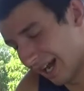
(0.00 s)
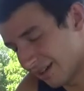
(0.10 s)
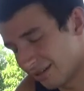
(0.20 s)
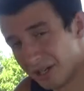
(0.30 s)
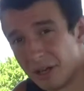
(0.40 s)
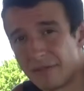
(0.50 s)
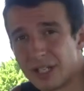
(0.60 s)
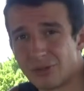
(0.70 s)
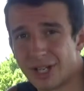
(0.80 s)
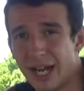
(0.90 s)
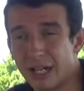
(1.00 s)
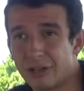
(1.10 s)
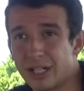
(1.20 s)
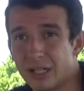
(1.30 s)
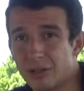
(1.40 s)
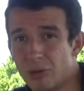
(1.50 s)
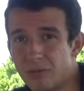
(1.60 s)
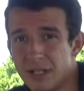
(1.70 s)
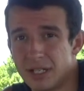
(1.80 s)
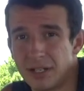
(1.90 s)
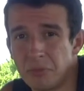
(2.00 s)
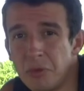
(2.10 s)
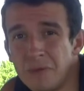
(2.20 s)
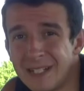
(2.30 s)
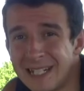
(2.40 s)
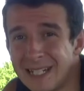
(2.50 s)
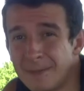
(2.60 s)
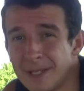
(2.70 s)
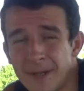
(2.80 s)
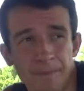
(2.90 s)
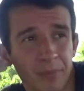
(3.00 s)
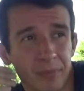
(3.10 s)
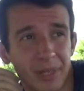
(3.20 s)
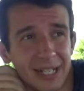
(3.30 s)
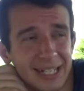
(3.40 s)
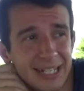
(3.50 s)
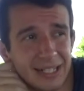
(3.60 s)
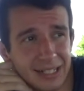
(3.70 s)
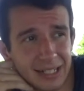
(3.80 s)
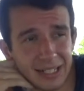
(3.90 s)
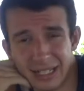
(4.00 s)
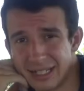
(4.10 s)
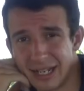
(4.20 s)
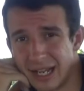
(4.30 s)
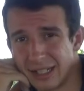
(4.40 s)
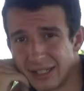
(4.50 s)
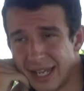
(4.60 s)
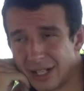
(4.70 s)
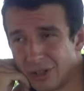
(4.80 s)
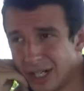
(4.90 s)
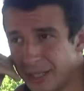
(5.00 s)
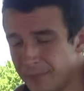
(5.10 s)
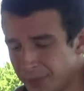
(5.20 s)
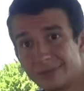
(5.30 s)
I don't know if he's retiring or if he's going to move teams, but he he's not that great.